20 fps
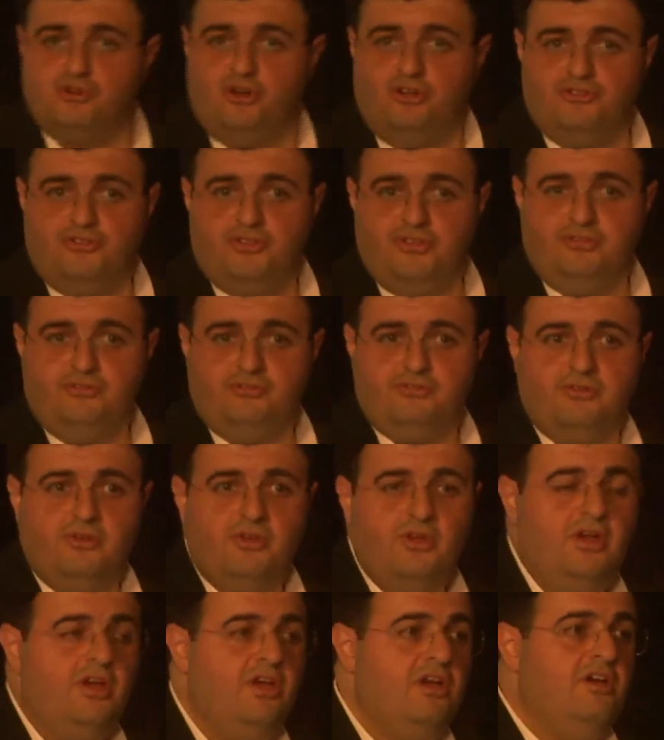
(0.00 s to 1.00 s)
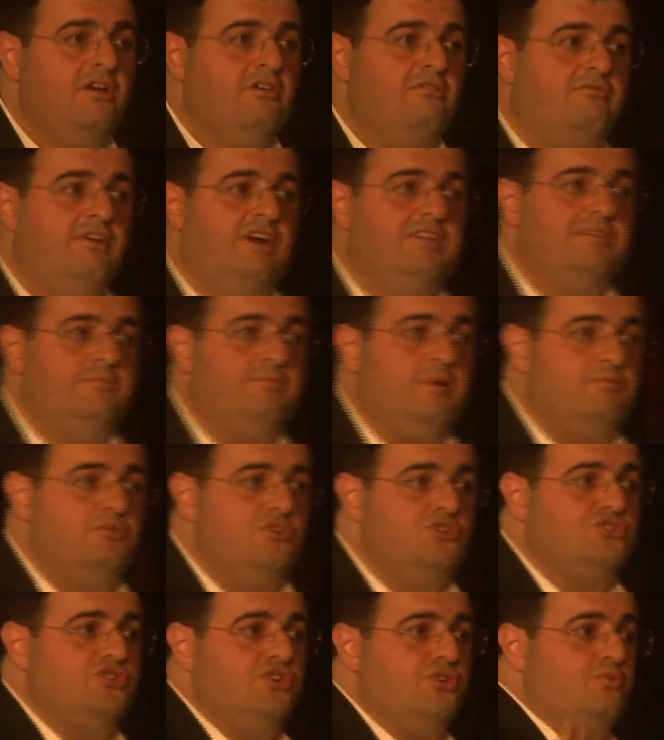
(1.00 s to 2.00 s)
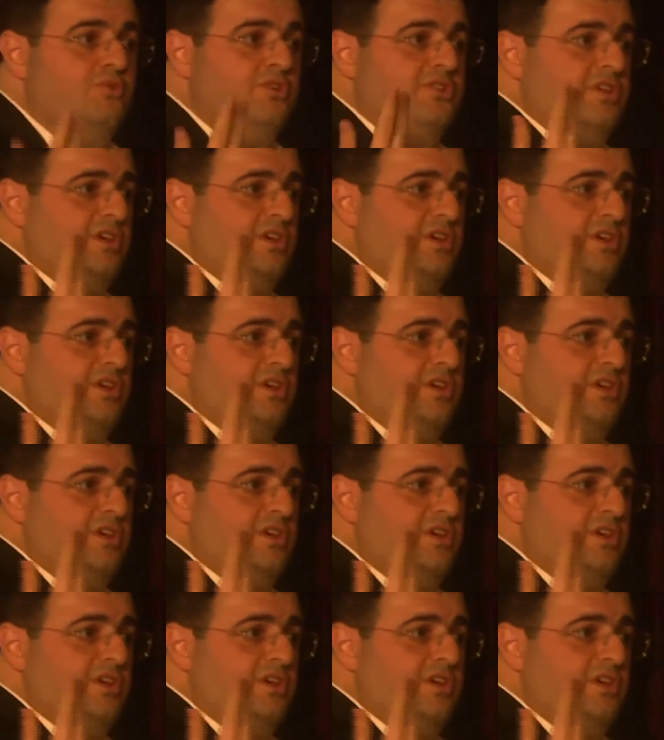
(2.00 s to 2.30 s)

content, find a publisher with